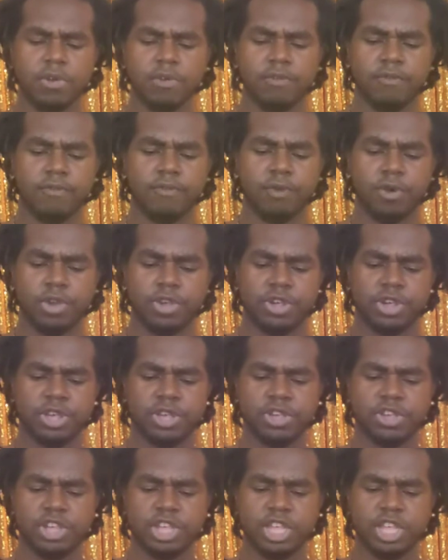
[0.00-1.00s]

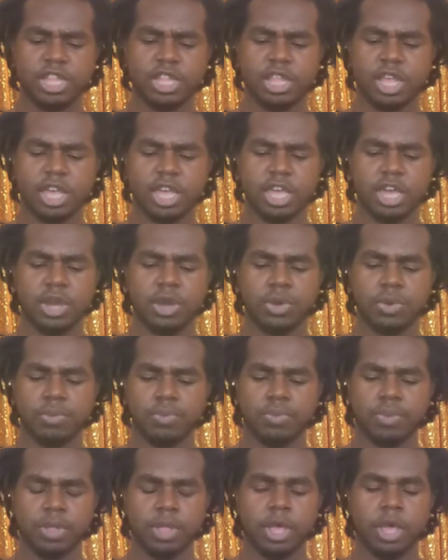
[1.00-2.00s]
fortune, cheating luck here.
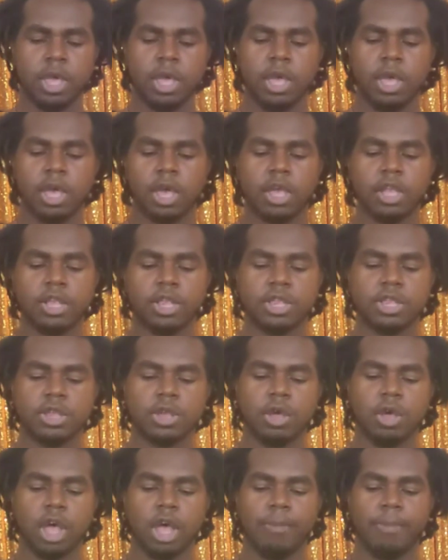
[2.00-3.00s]

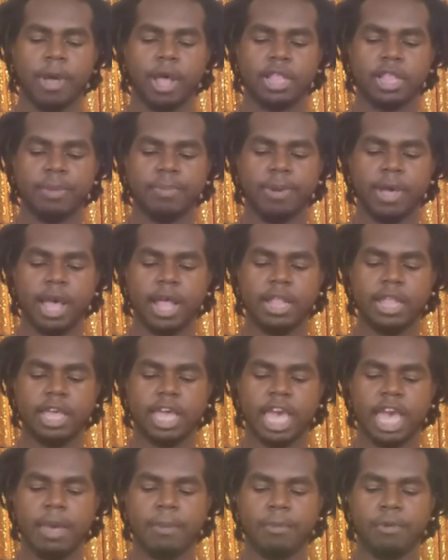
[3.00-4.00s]
Consult about the
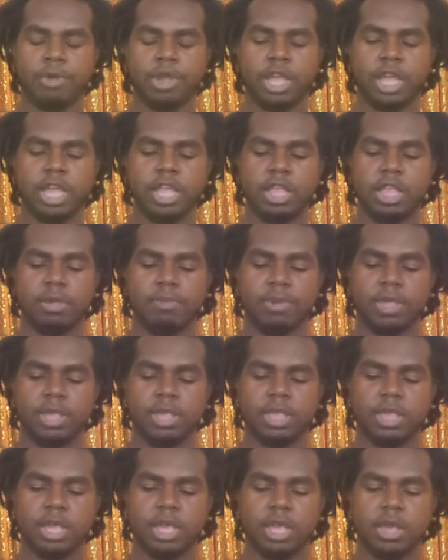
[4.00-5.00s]
polyamory,
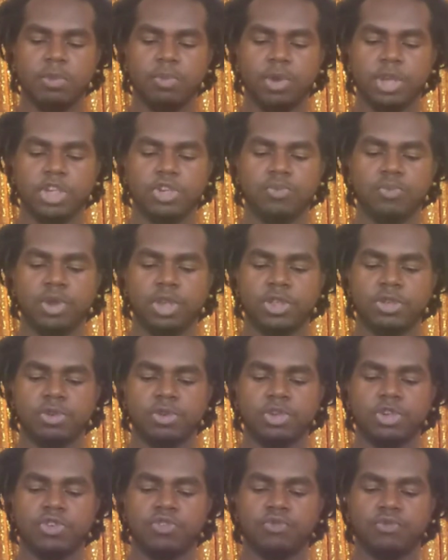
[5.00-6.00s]
intimacy, witch,
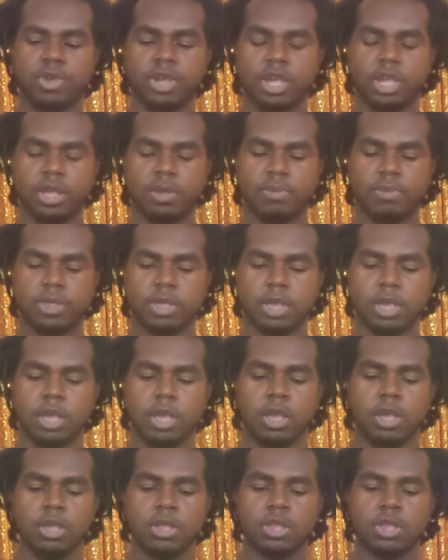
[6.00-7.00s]
wizard, dreams.
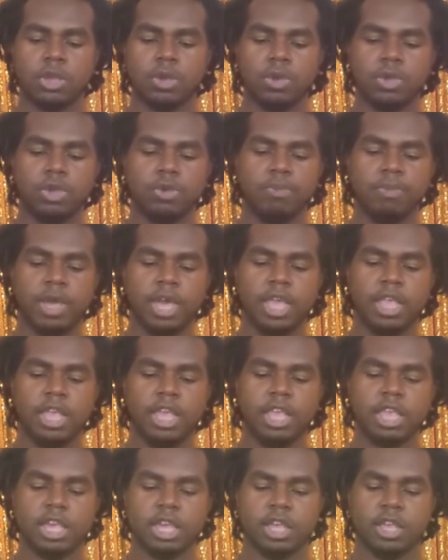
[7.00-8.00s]
So you may
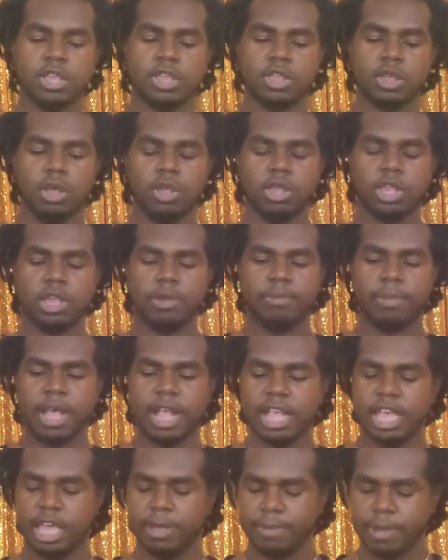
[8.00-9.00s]
need to consult
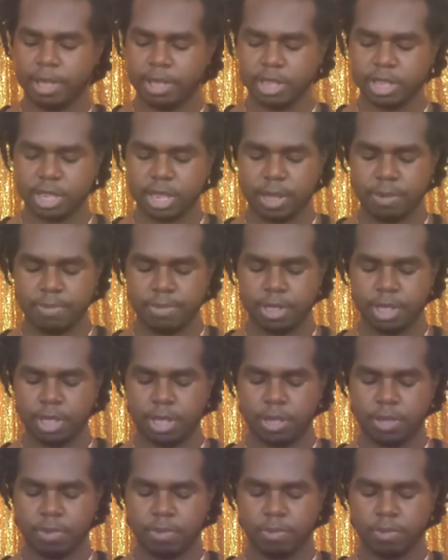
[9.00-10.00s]
somebody about
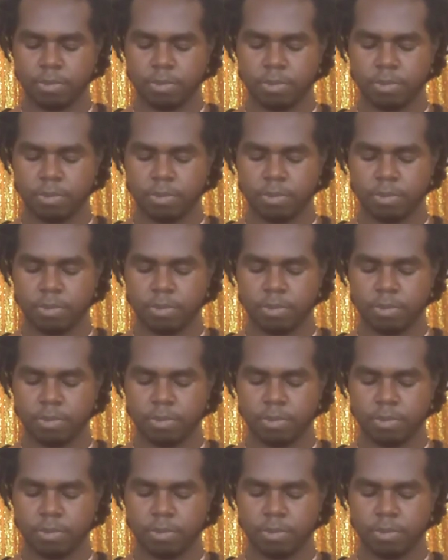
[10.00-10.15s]
something.